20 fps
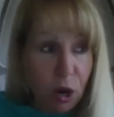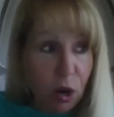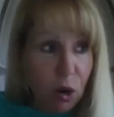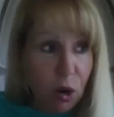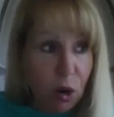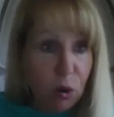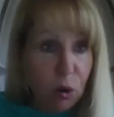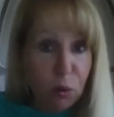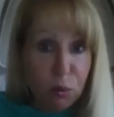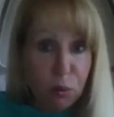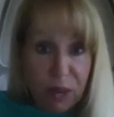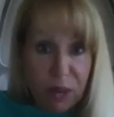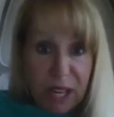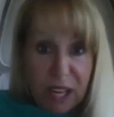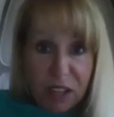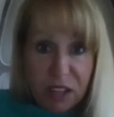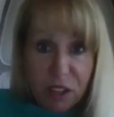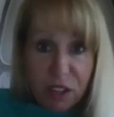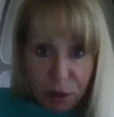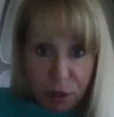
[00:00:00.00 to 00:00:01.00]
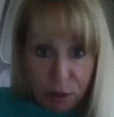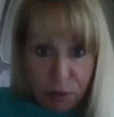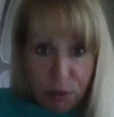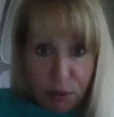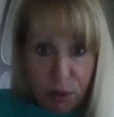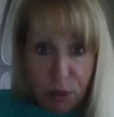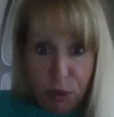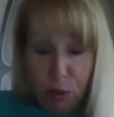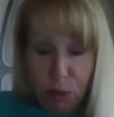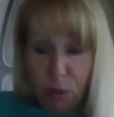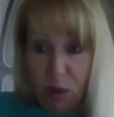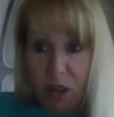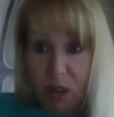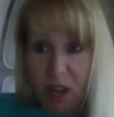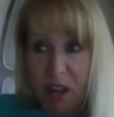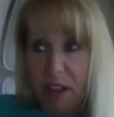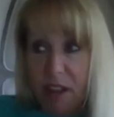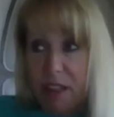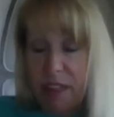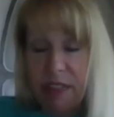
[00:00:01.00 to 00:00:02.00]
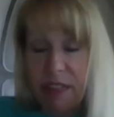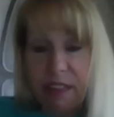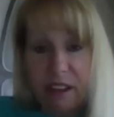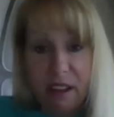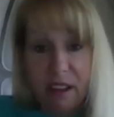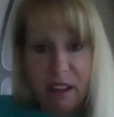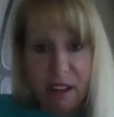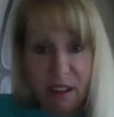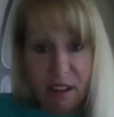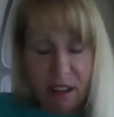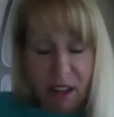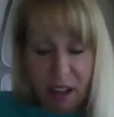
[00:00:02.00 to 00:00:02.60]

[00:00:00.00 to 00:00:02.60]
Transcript: uh, read through the